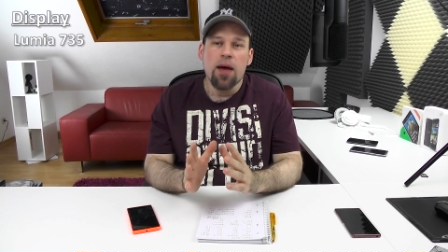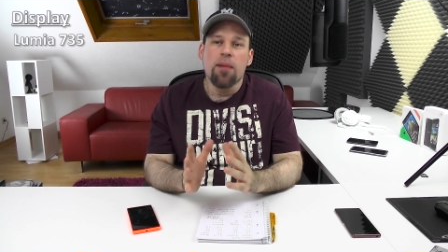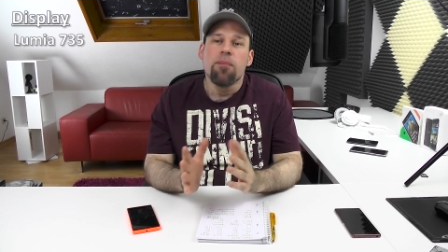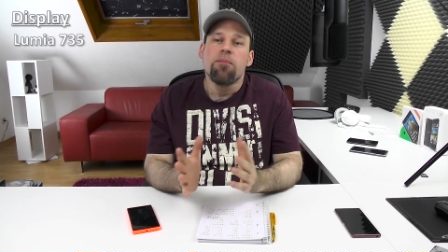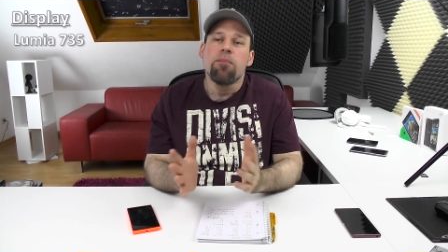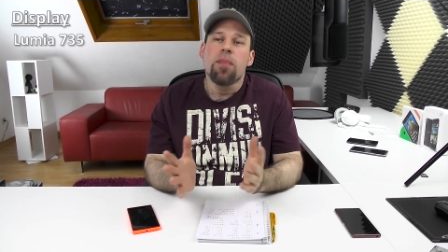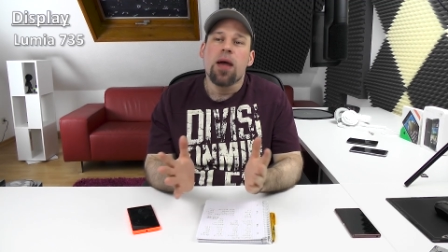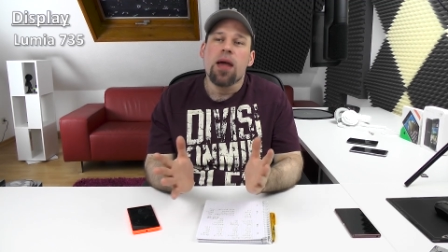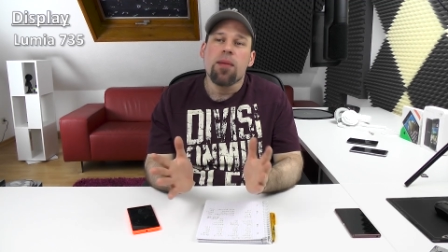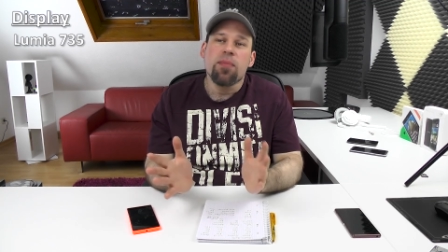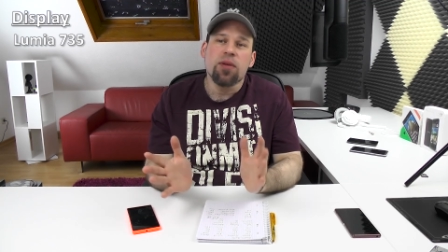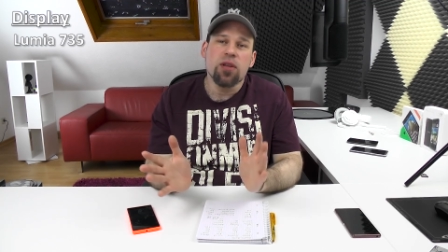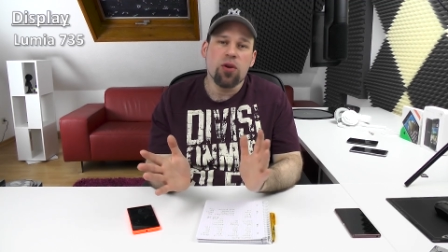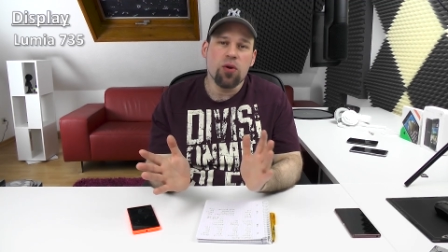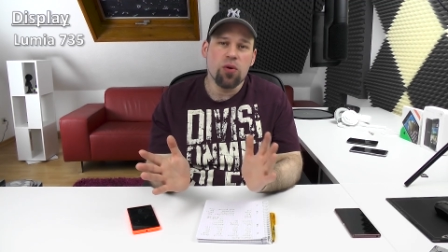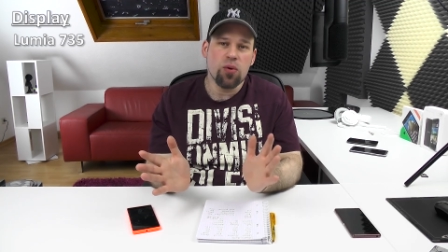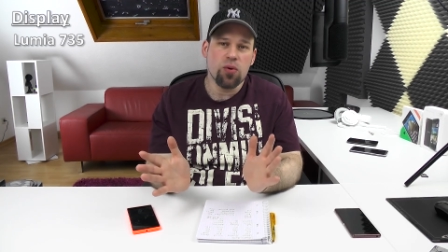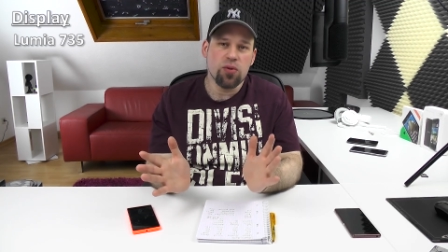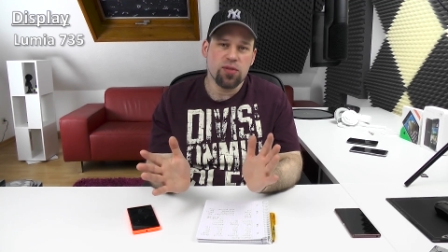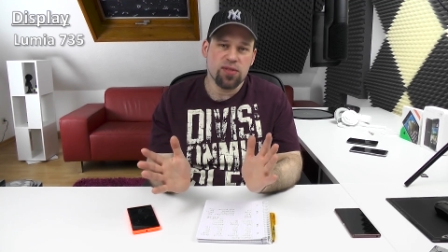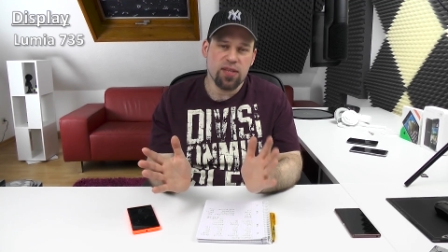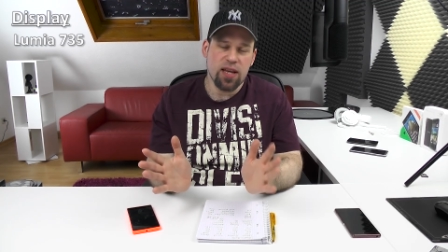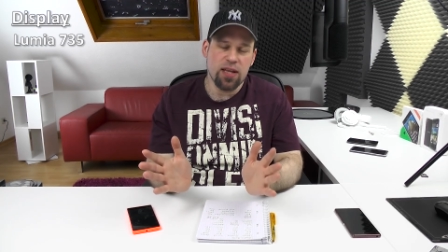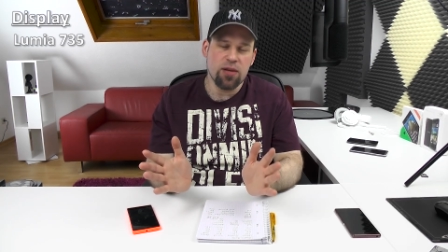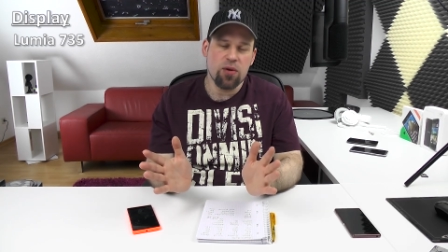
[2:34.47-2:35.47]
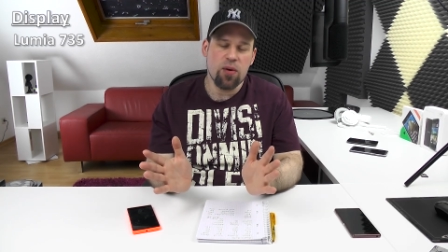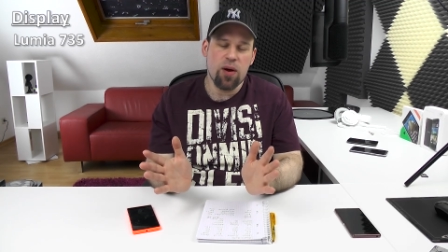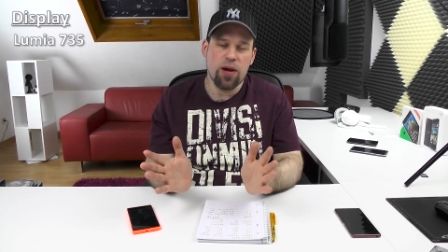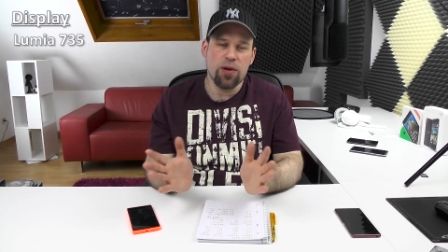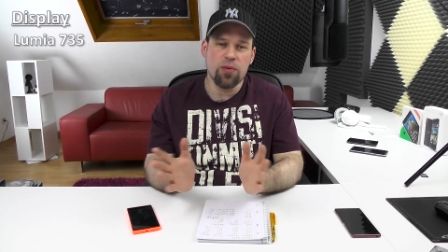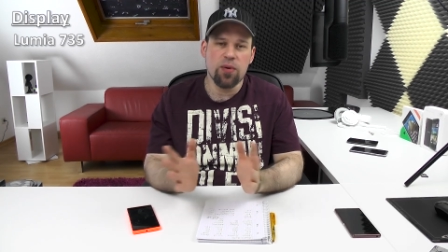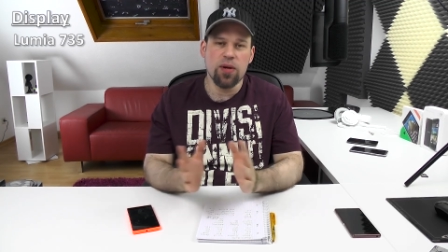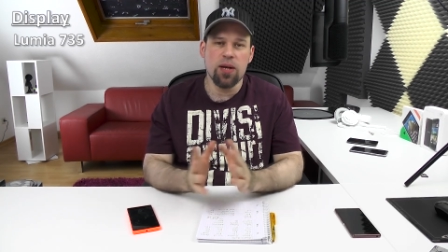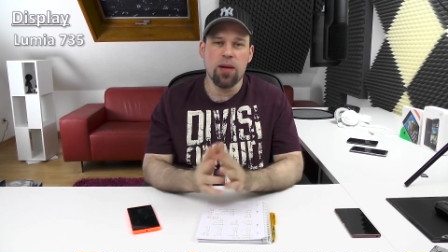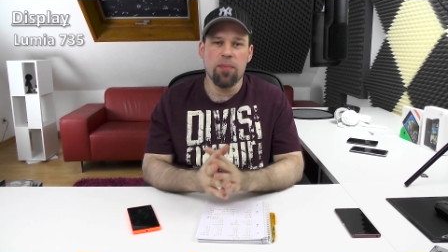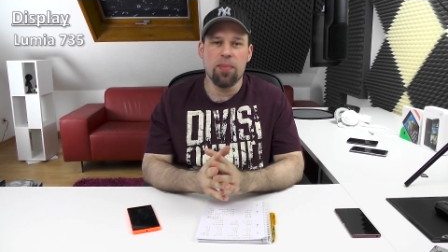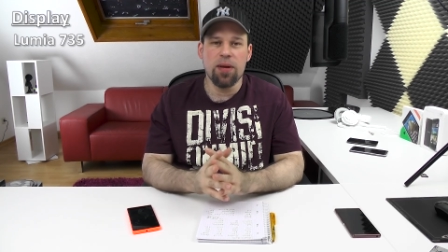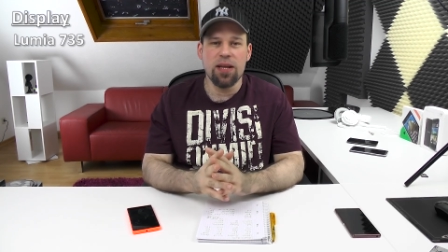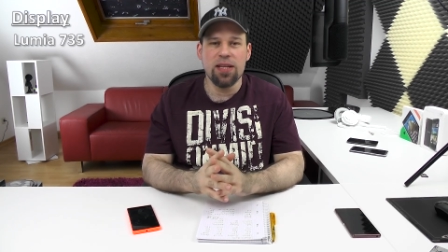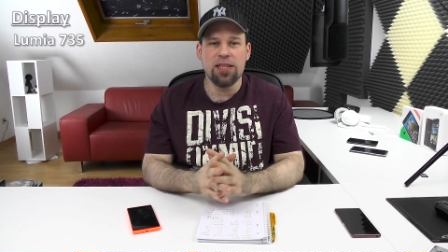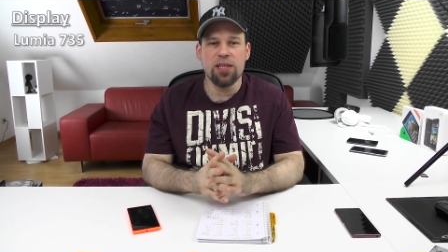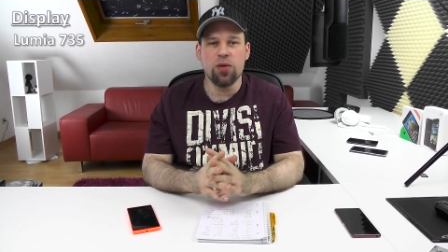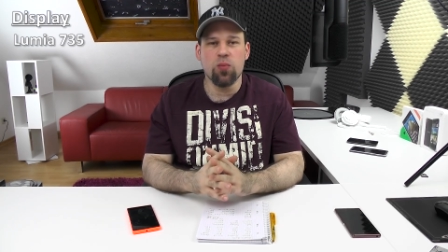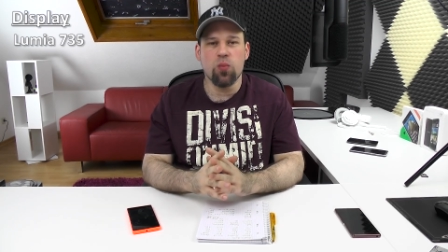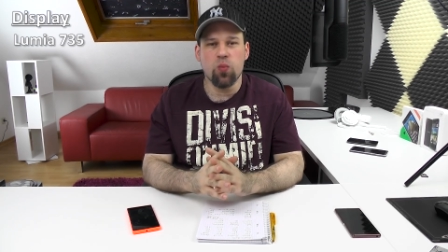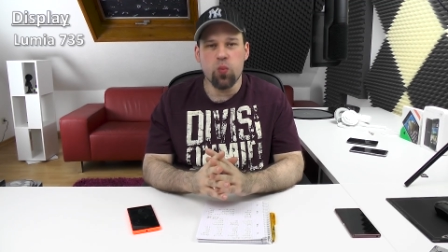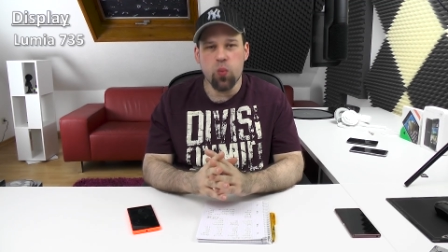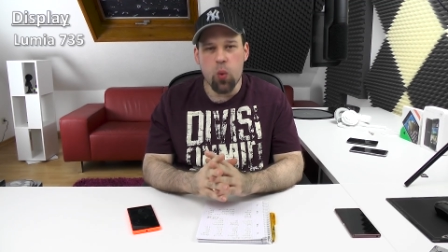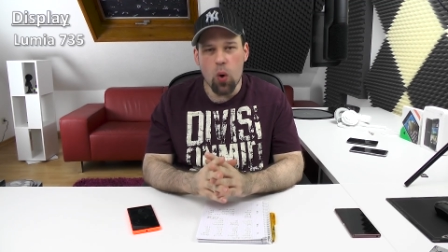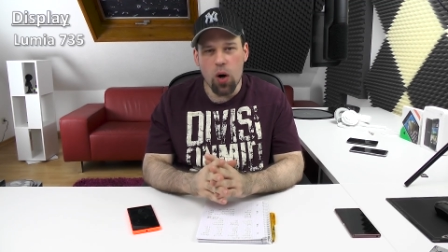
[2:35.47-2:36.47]
Maybe the sunlight readability
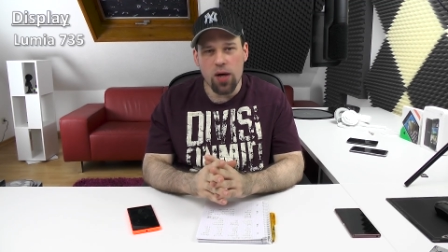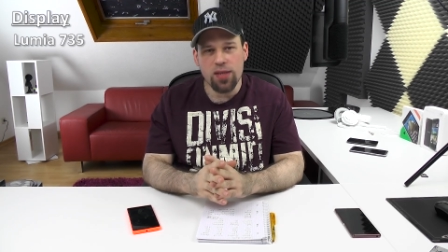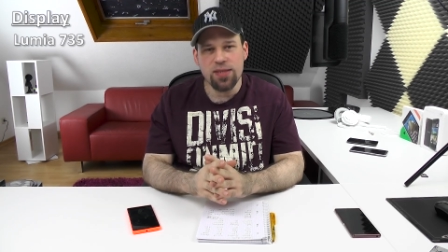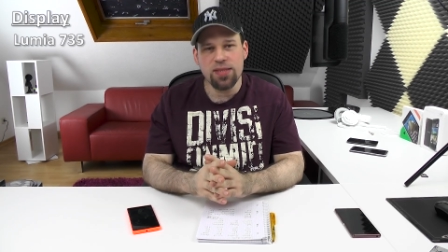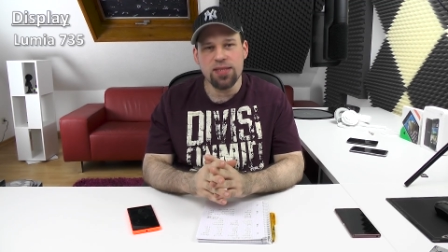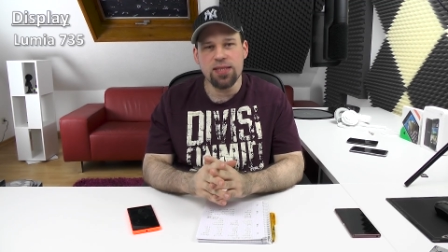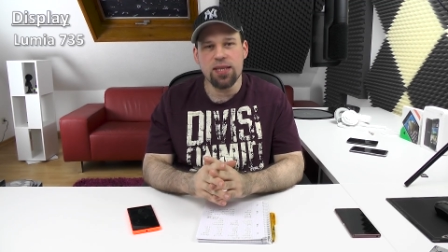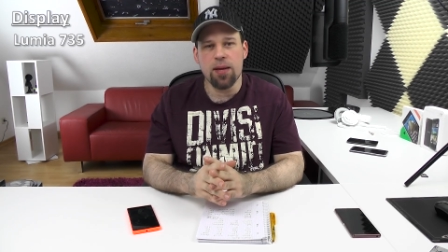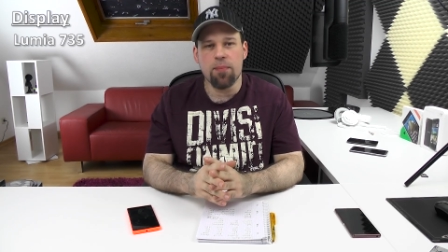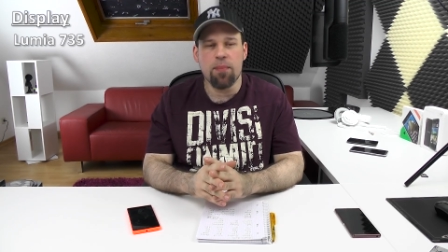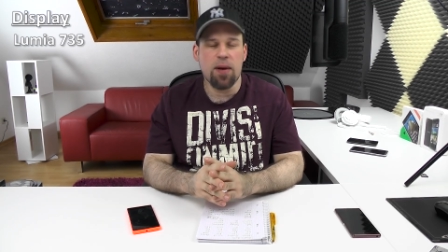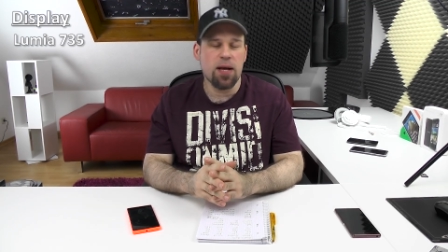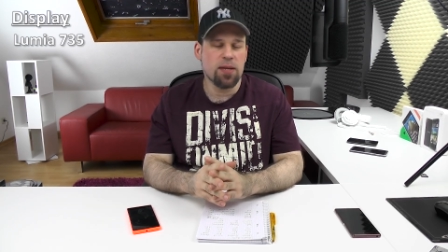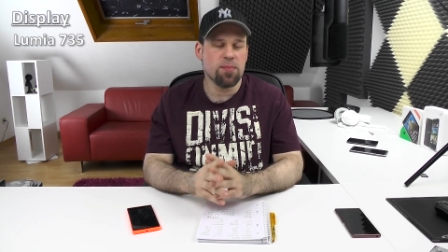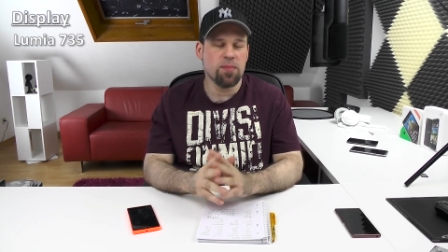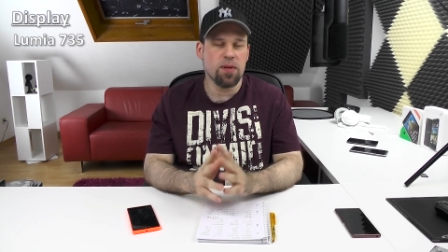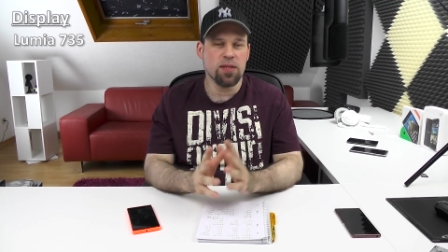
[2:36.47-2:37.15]
wasn't the best,